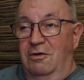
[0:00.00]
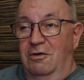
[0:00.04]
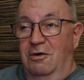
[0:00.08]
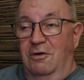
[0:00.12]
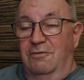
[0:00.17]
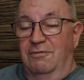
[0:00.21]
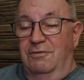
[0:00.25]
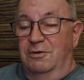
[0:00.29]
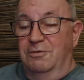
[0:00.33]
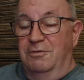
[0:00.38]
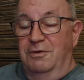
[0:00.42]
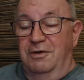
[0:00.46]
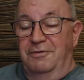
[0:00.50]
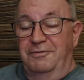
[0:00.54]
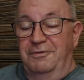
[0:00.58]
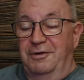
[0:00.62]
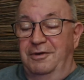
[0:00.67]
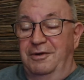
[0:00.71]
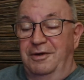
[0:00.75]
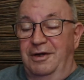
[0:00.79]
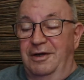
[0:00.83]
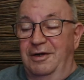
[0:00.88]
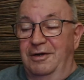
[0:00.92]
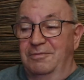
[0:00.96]
over 12
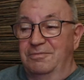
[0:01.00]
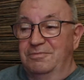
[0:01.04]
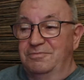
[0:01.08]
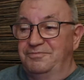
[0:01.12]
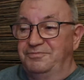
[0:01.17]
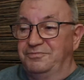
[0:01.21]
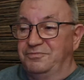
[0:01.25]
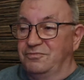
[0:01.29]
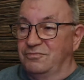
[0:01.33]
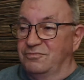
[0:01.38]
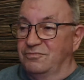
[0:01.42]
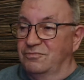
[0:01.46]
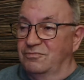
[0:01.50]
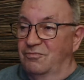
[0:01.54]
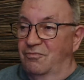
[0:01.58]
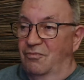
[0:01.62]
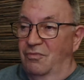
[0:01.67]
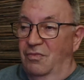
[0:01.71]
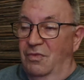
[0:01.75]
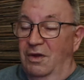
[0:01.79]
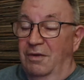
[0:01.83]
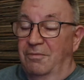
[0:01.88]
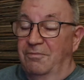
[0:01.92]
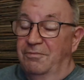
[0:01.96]
years now.
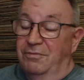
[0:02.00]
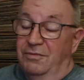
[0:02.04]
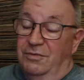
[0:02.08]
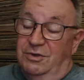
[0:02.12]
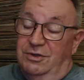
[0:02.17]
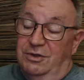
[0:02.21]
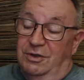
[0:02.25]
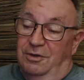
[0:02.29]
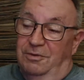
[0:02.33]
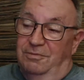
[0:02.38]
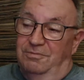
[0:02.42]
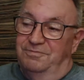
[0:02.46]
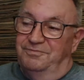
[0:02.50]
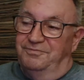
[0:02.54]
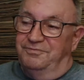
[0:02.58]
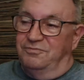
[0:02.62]
So,